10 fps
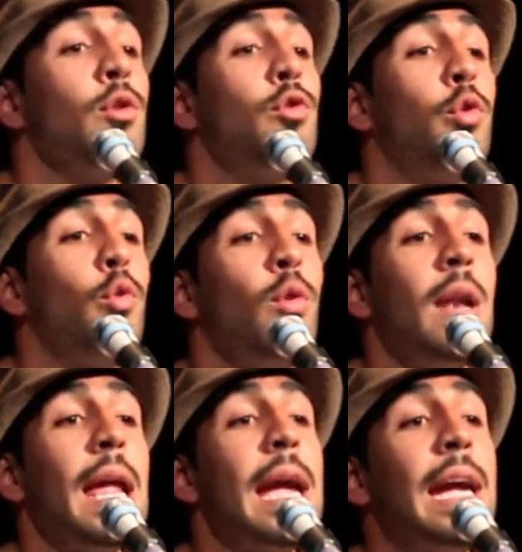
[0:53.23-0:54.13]
Two
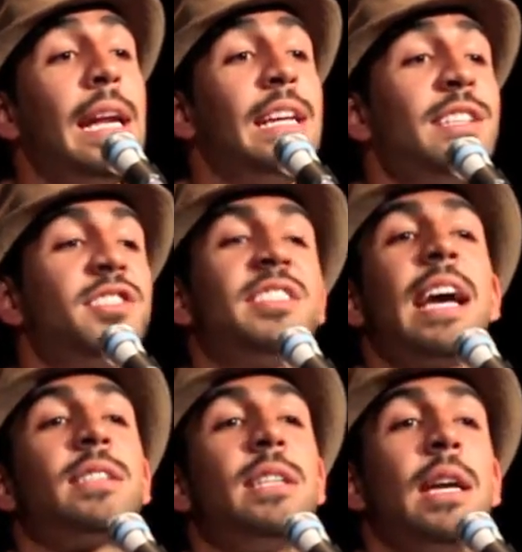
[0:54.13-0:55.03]
ladies,
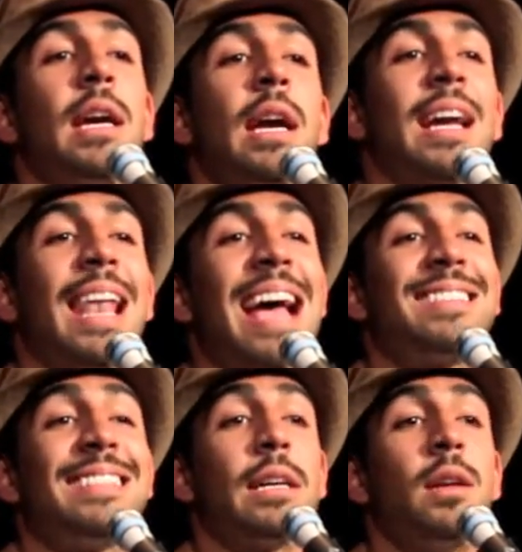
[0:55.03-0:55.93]
sexy,
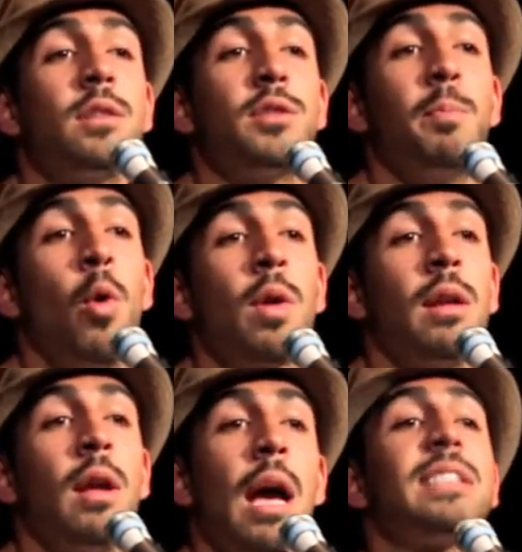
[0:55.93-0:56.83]
classic, smoking.